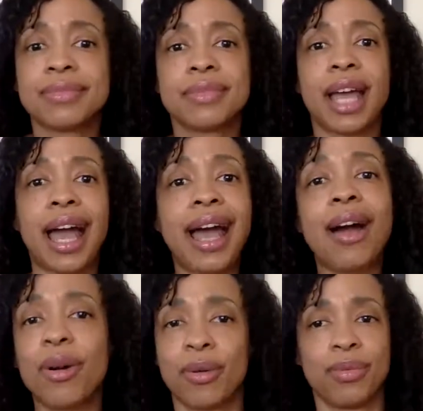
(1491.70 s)

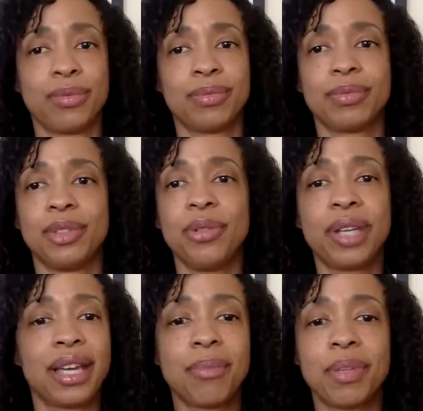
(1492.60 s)
How? You
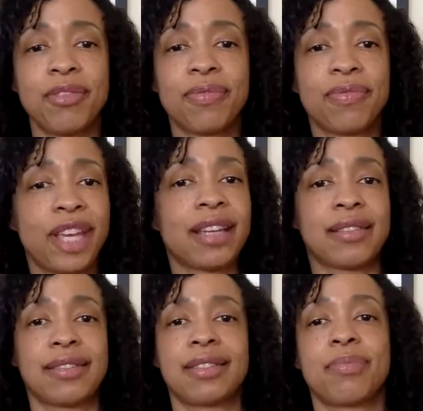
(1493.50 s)
can't be
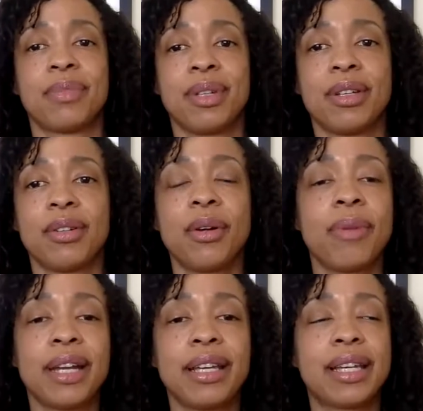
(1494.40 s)
fixed.
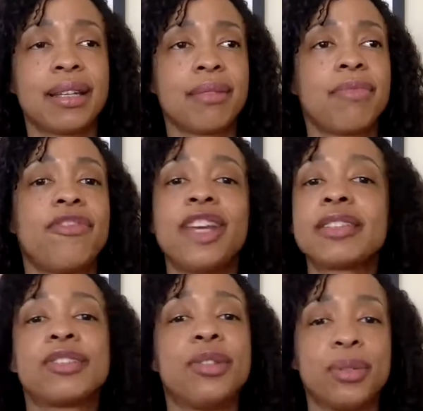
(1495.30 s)
Nobody can
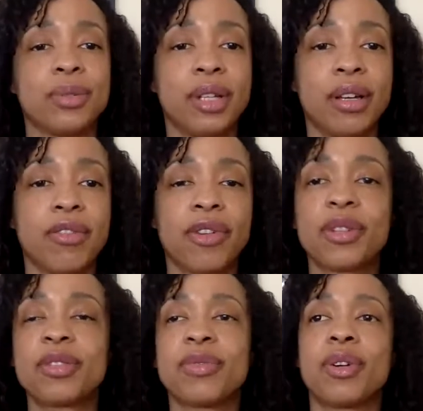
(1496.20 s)
fix you.
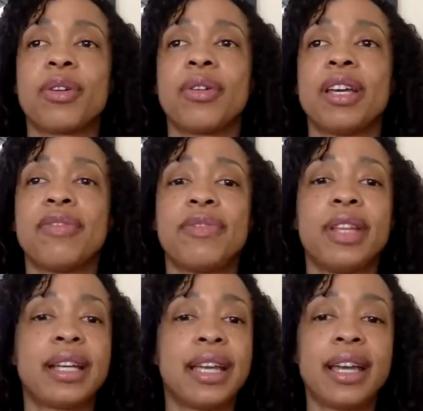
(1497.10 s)
First of all, if
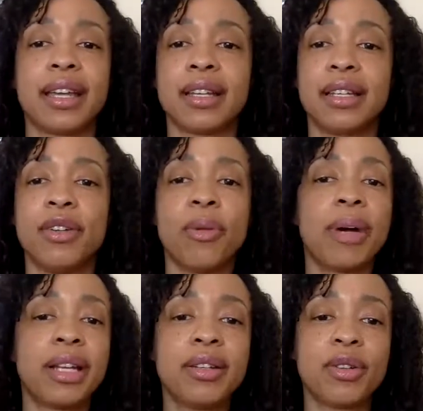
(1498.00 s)
again,
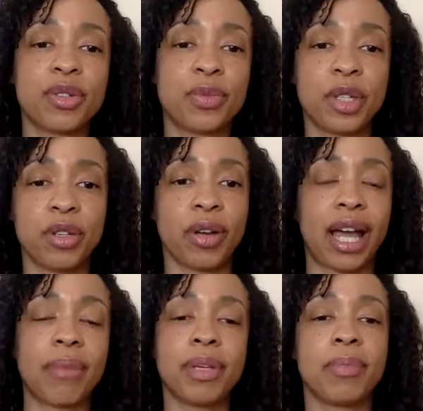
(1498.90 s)
nobody knows what you're
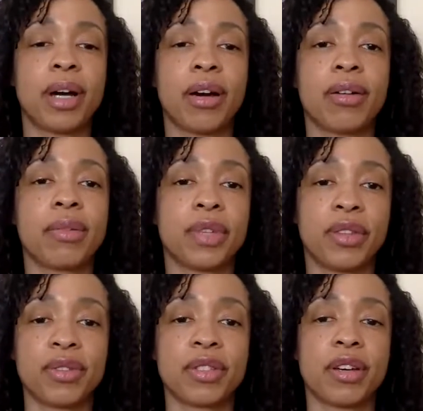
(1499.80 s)
happy about with
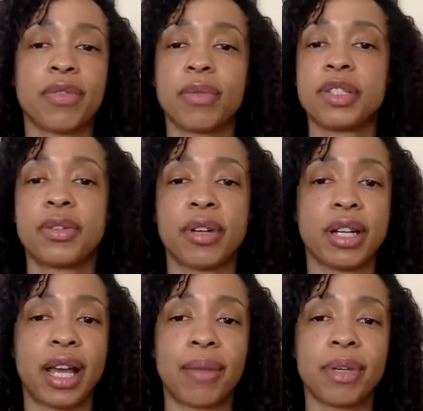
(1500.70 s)
yourself or what you're
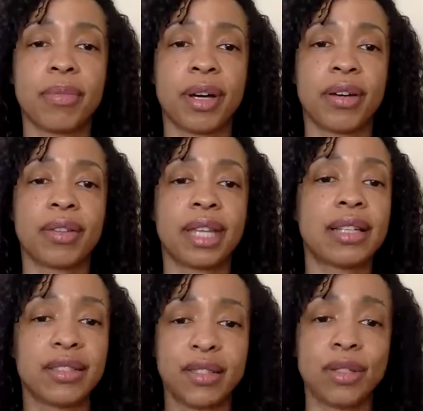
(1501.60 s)
unhappy
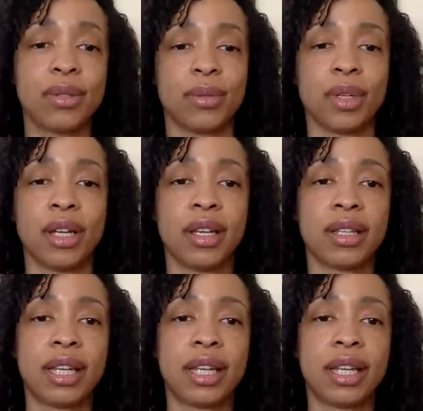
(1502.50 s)
about. That's you.